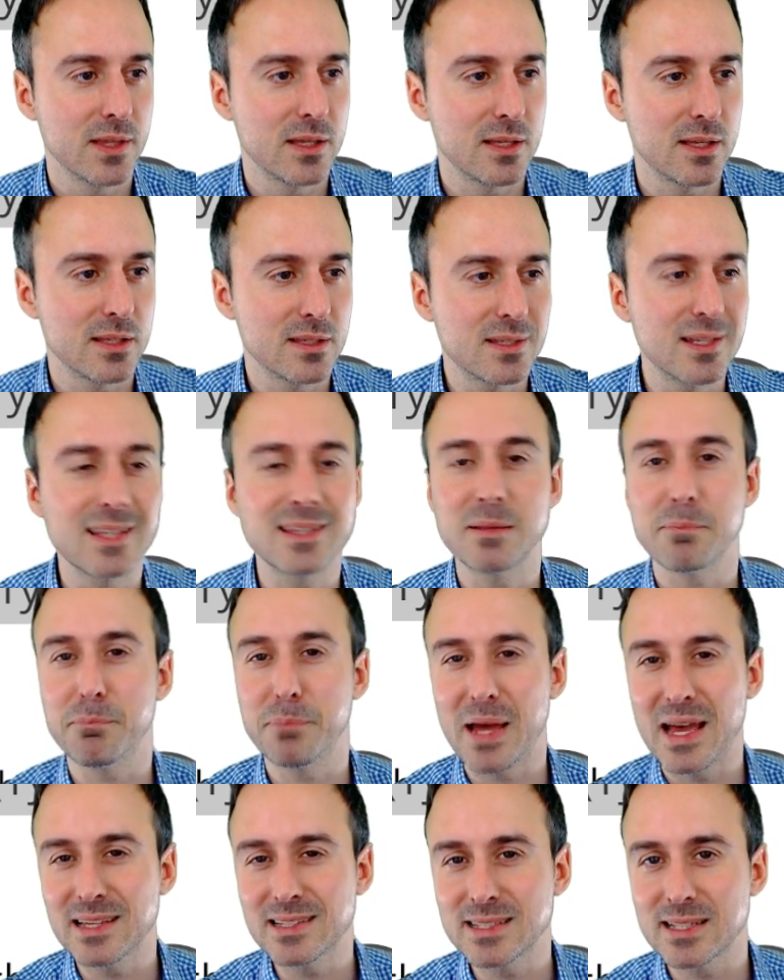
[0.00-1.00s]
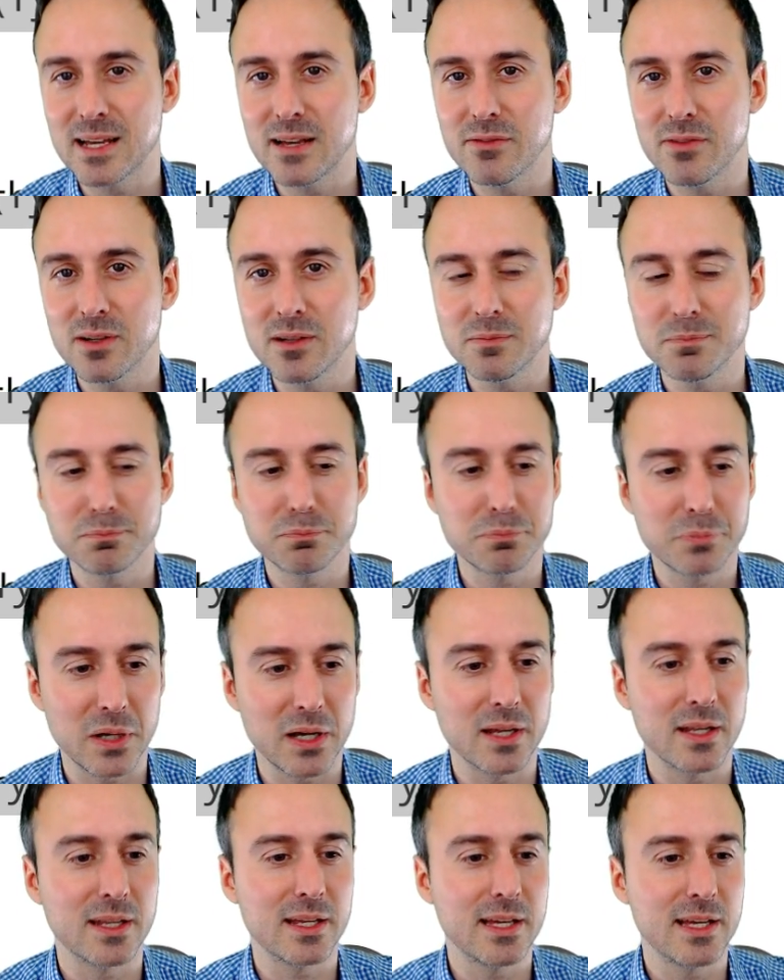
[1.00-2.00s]
It's not the best ever,
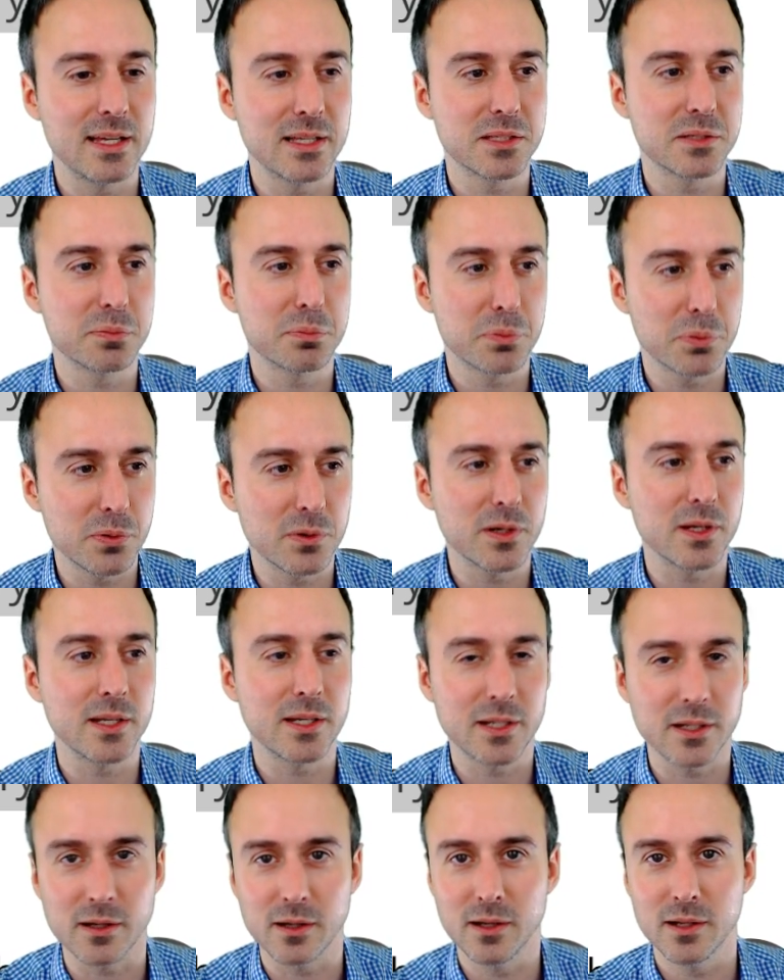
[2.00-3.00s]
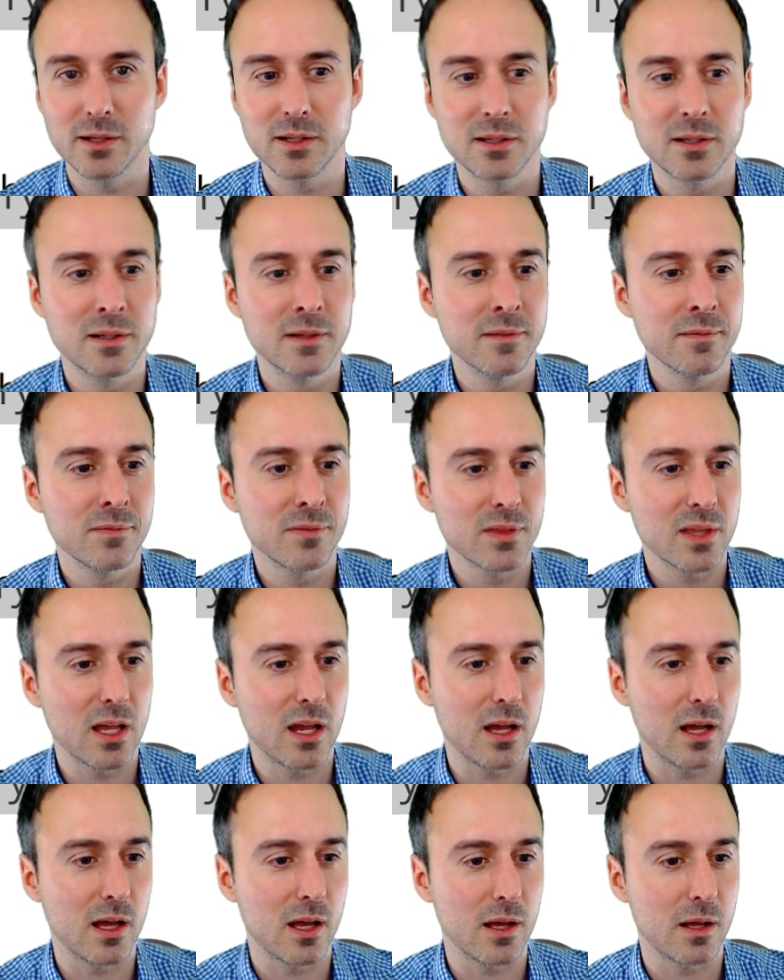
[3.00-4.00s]
but it's pretty good.
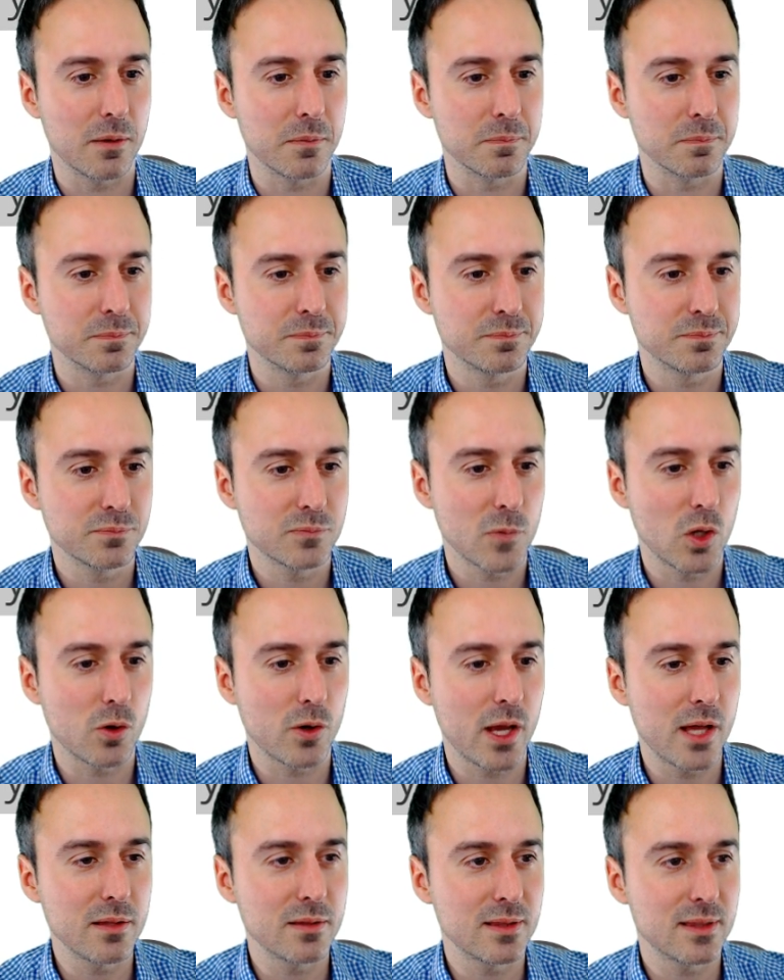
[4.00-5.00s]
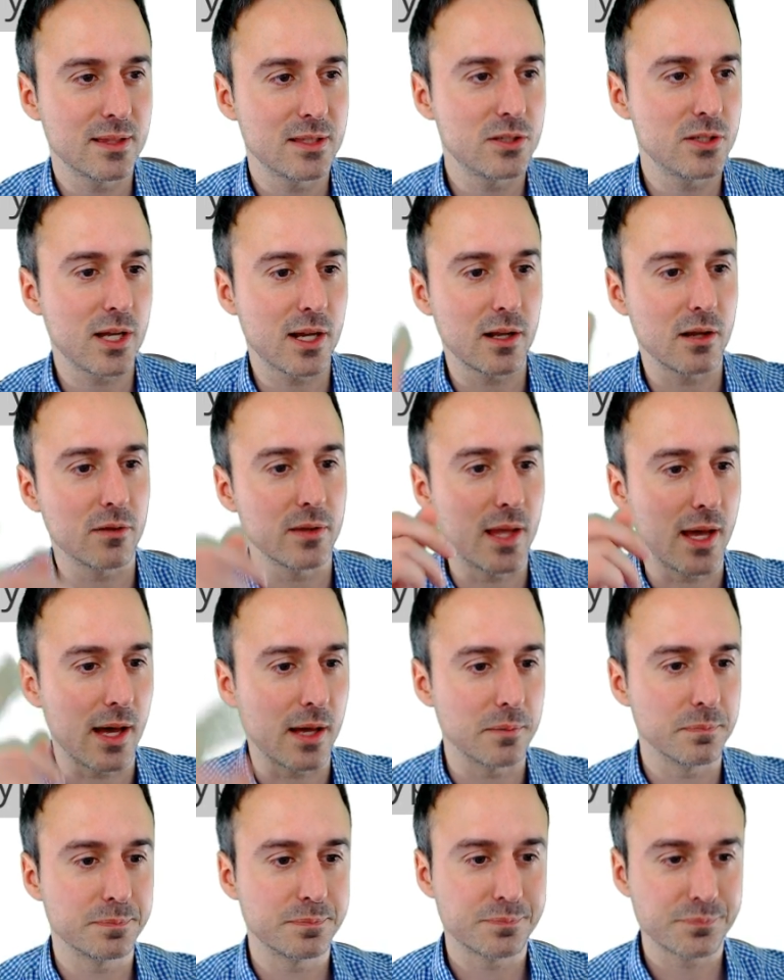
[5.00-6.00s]
Um, okay, check out that.
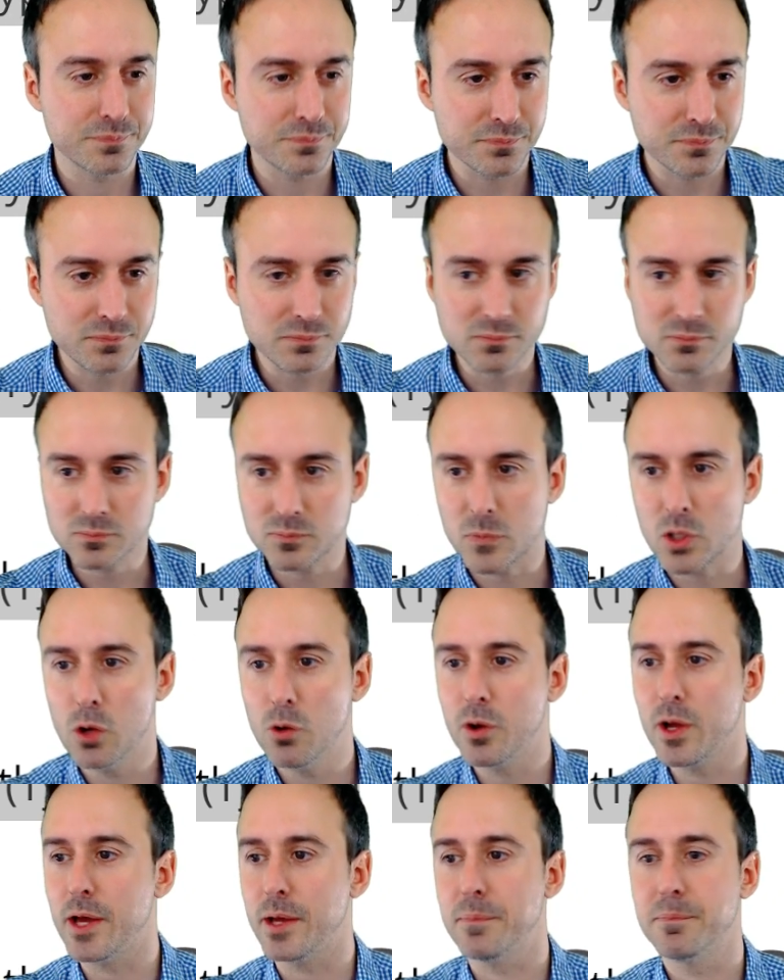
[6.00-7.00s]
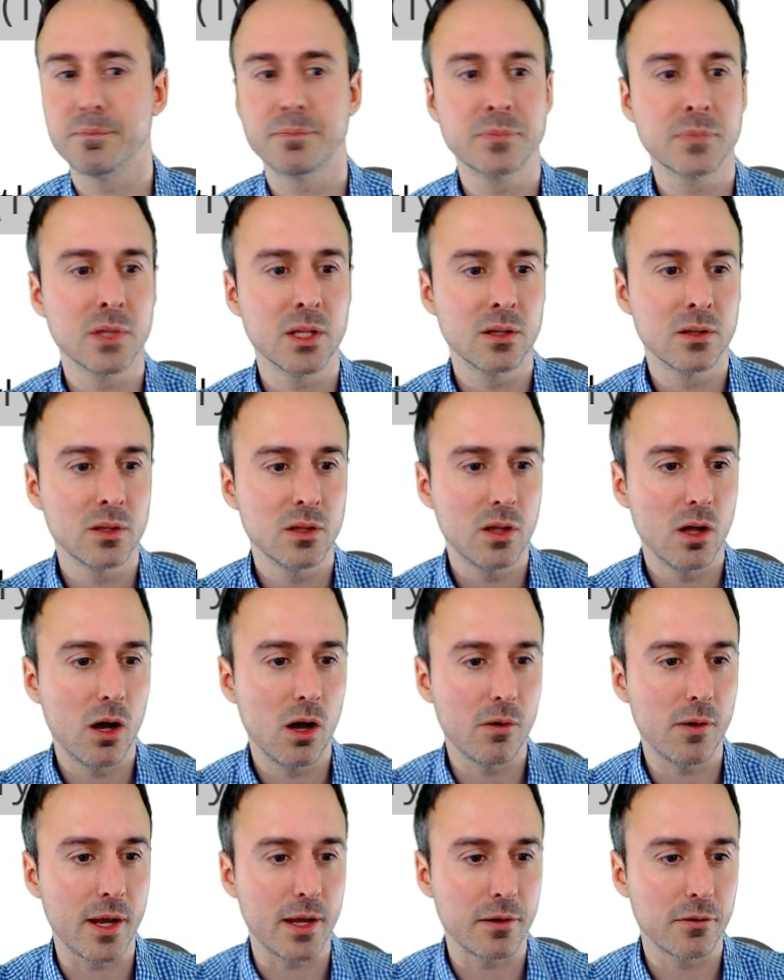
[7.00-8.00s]
Okay, all
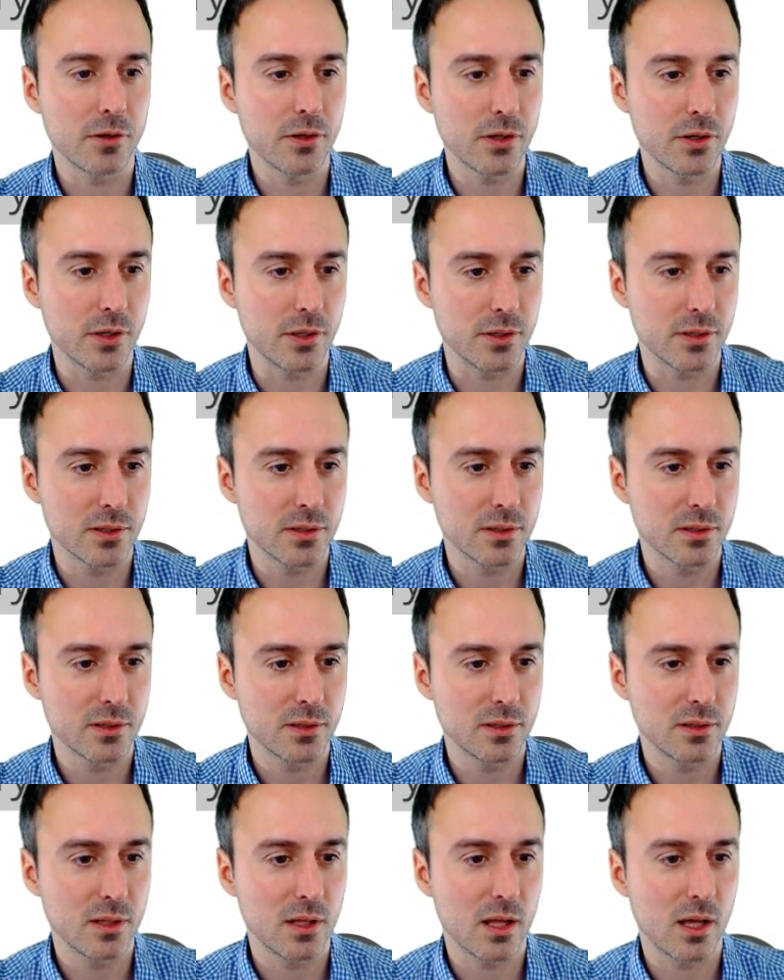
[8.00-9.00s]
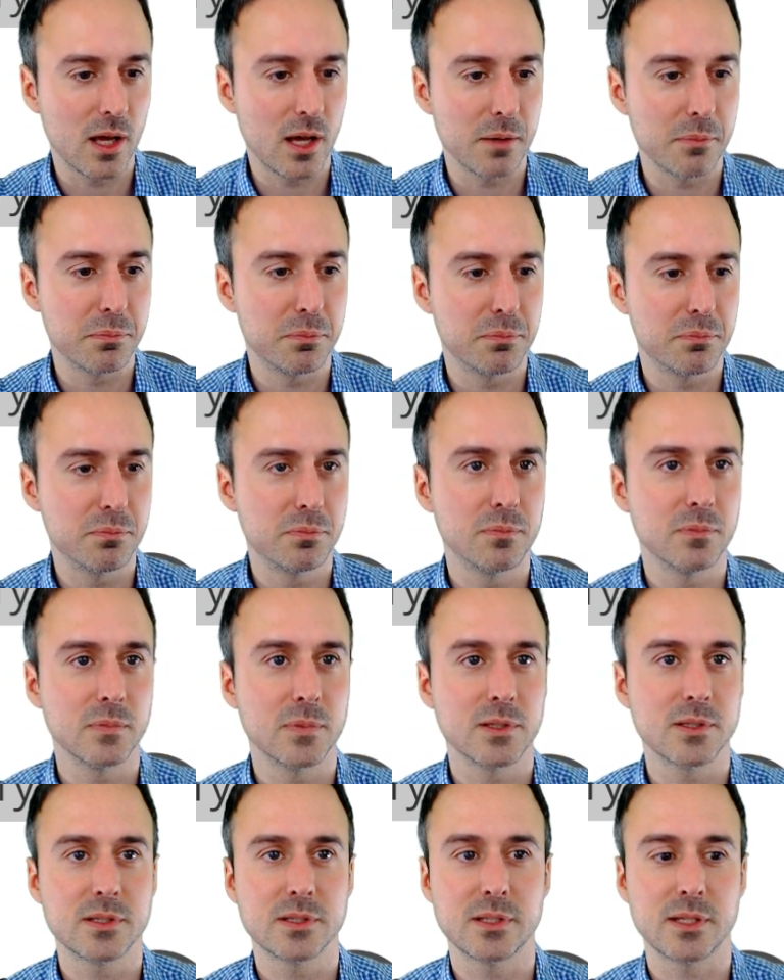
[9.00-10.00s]
right, good. I
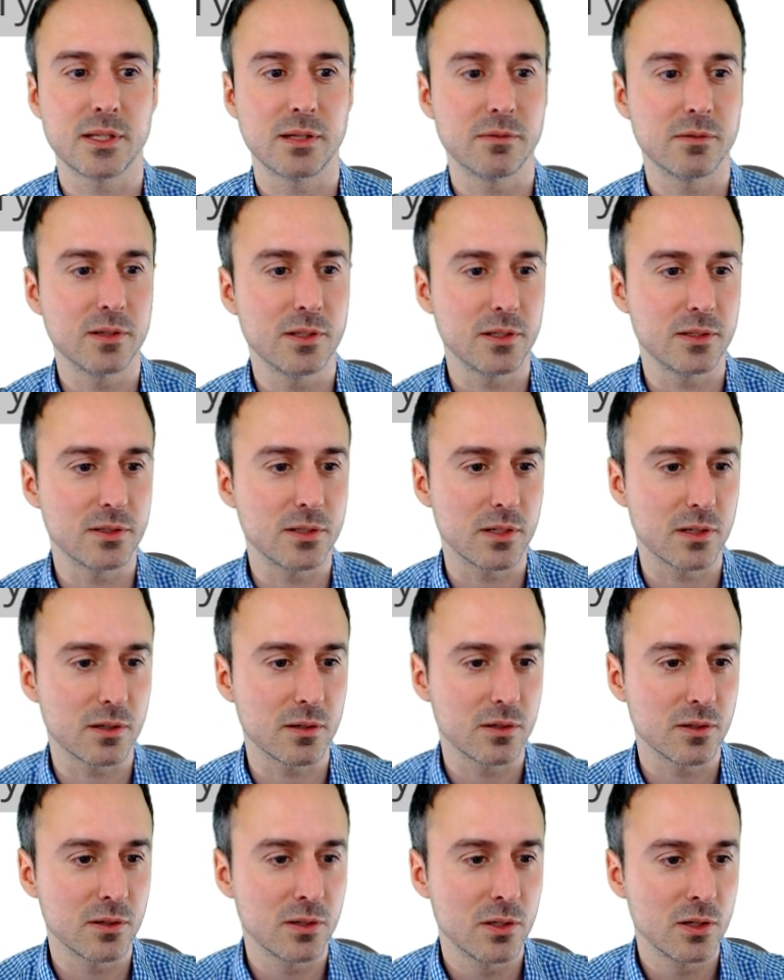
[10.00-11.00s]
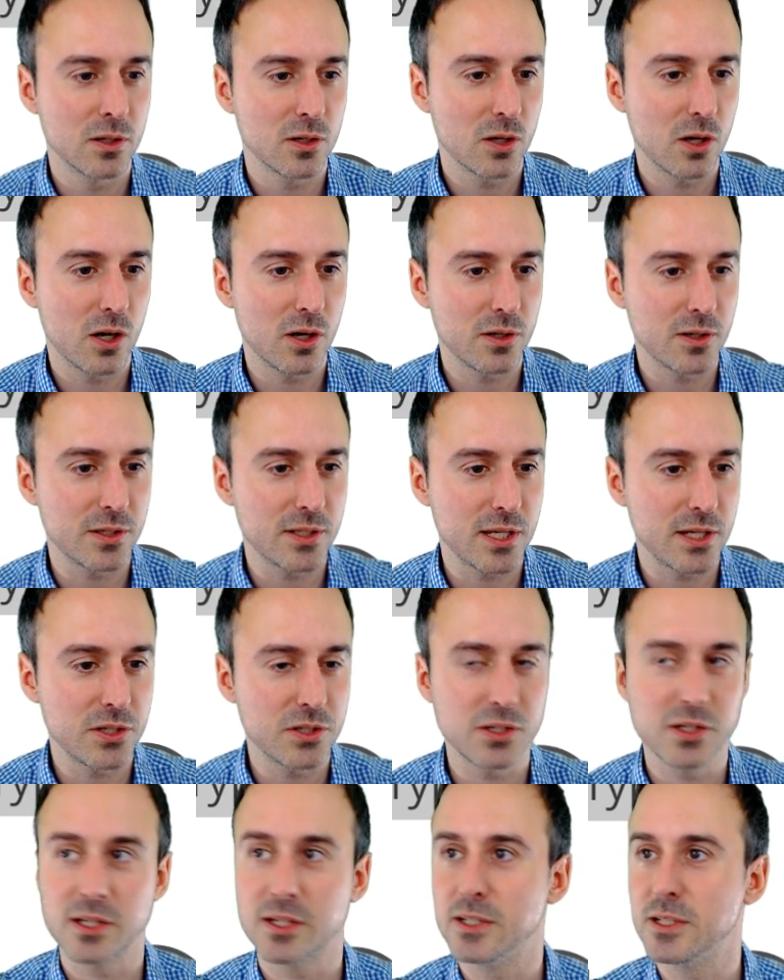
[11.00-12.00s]
what are you talking?
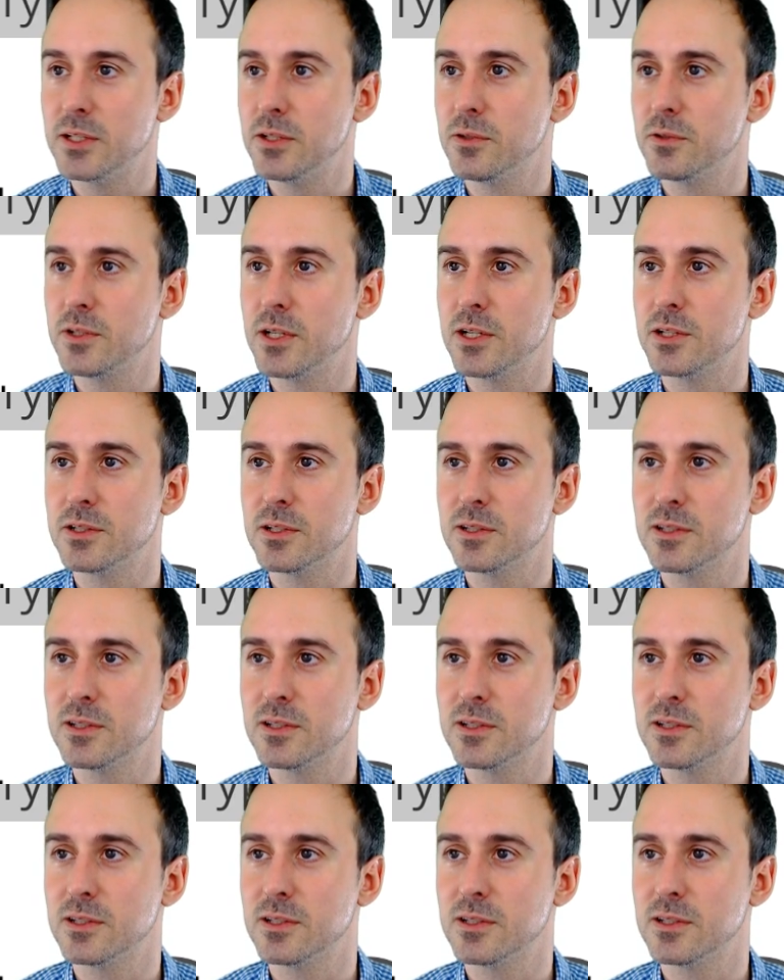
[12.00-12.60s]
Connotation and denotation.